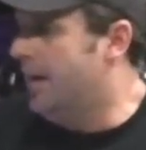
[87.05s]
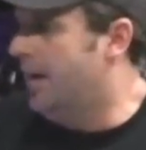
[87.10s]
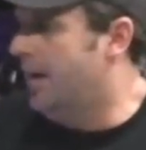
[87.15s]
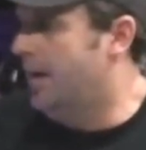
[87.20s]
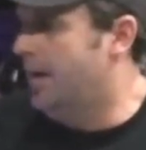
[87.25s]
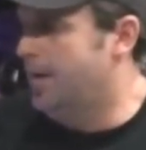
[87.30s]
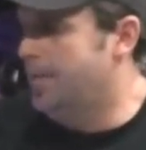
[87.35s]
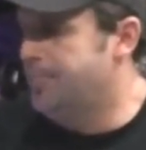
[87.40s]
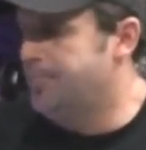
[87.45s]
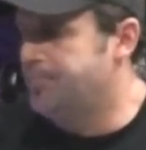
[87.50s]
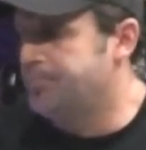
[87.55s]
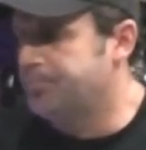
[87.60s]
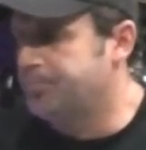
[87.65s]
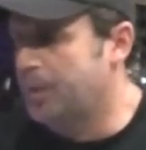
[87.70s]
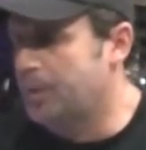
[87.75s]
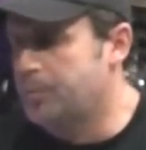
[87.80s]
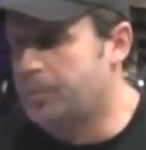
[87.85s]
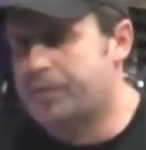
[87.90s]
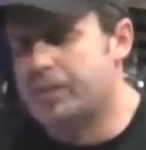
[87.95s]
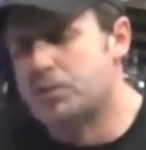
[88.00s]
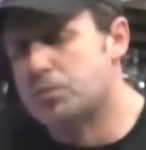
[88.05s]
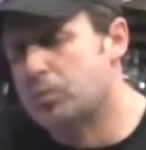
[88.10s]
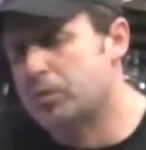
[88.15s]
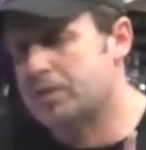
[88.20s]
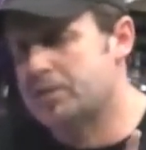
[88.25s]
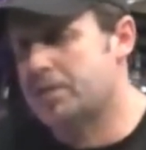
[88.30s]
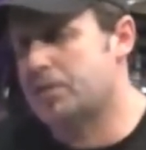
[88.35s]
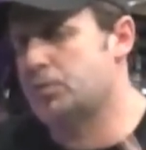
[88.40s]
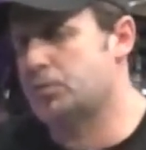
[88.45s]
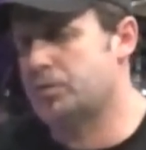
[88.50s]
But this
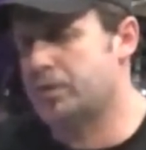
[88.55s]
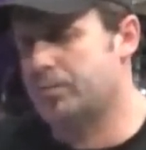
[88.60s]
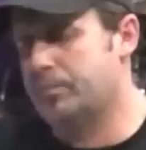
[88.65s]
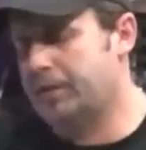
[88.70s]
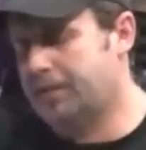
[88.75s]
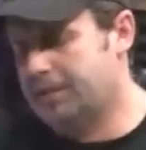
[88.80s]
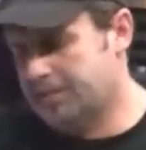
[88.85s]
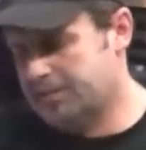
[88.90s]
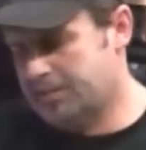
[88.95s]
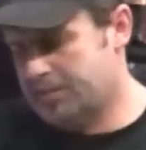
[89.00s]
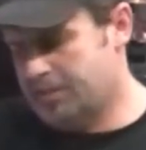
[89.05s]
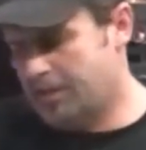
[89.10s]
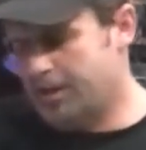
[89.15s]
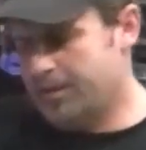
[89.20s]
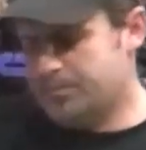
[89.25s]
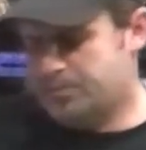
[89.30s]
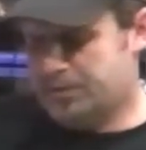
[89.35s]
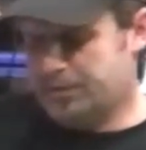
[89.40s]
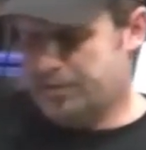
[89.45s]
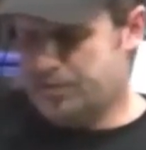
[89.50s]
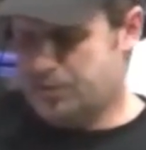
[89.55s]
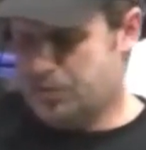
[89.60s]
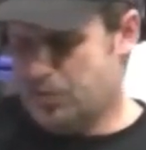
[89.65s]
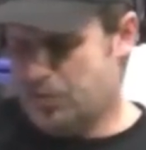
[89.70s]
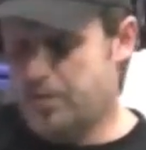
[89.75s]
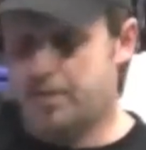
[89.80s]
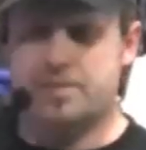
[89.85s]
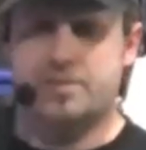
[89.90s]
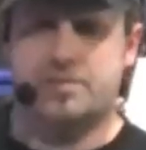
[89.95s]
one is interesting because the time signature